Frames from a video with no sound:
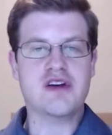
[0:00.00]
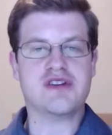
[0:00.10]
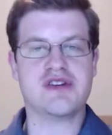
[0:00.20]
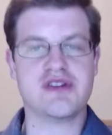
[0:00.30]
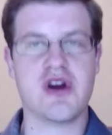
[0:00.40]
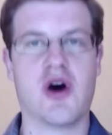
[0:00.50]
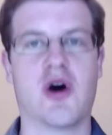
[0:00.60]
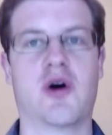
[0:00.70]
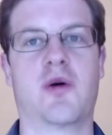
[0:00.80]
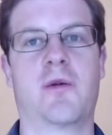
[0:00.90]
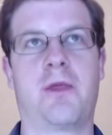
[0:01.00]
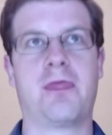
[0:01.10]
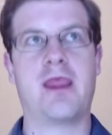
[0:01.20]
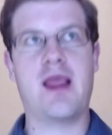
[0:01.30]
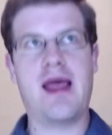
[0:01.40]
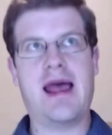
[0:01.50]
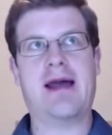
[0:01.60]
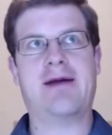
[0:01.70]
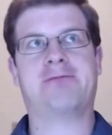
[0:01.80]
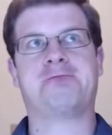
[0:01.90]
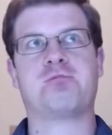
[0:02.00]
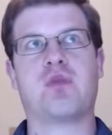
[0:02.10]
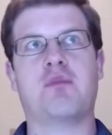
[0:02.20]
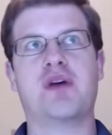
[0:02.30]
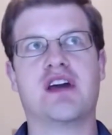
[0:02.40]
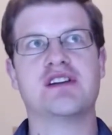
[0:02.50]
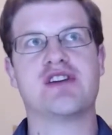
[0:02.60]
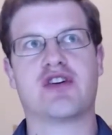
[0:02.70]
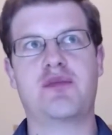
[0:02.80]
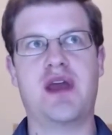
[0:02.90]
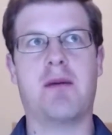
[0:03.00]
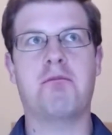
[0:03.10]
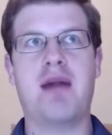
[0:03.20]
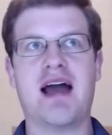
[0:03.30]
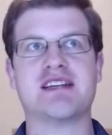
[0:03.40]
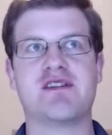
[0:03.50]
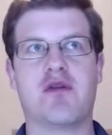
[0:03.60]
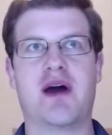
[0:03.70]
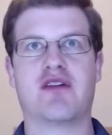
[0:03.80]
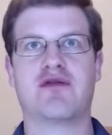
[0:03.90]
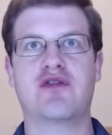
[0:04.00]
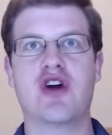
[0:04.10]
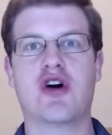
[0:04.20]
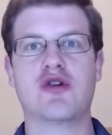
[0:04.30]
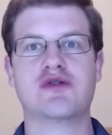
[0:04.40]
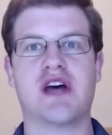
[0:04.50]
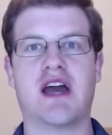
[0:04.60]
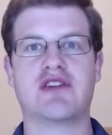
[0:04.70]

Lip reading: So because there could be a massive amount of nodes, I